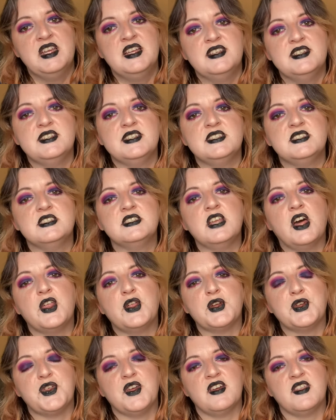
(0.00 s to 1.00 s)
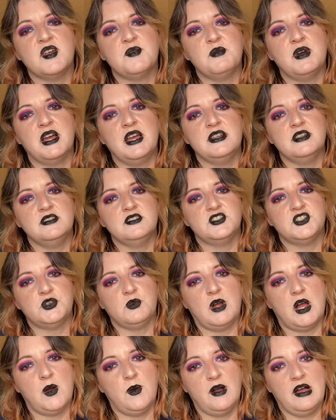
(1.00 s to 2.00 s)
This is another thing that my
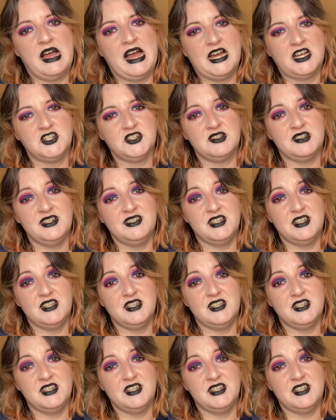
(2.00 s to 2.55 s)
Chihuahua actually